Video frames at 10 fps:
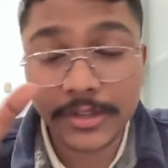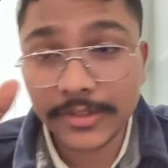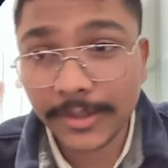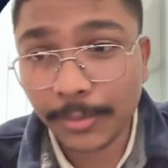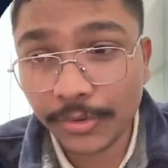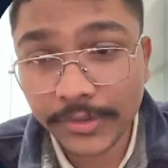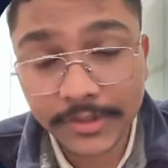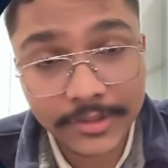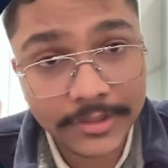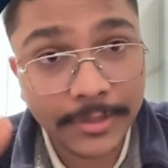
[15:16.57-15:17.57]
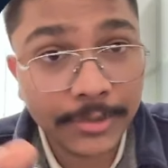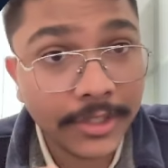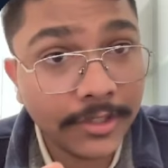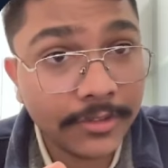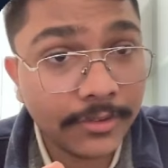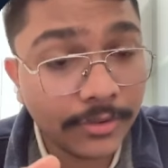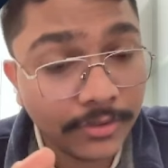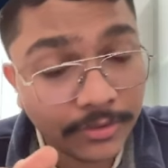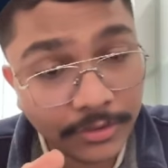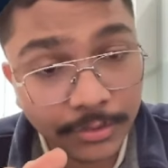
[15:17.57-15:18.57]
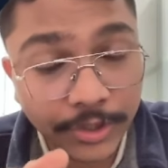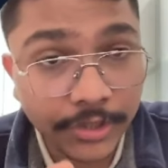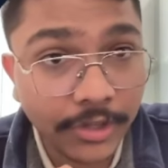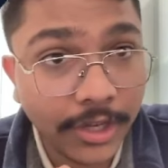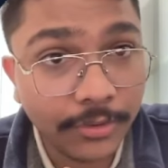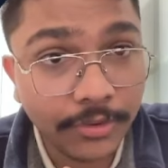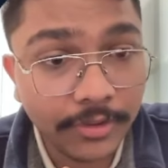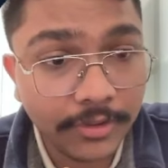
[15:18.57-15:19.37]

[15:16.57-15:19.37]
Suppose something is going down,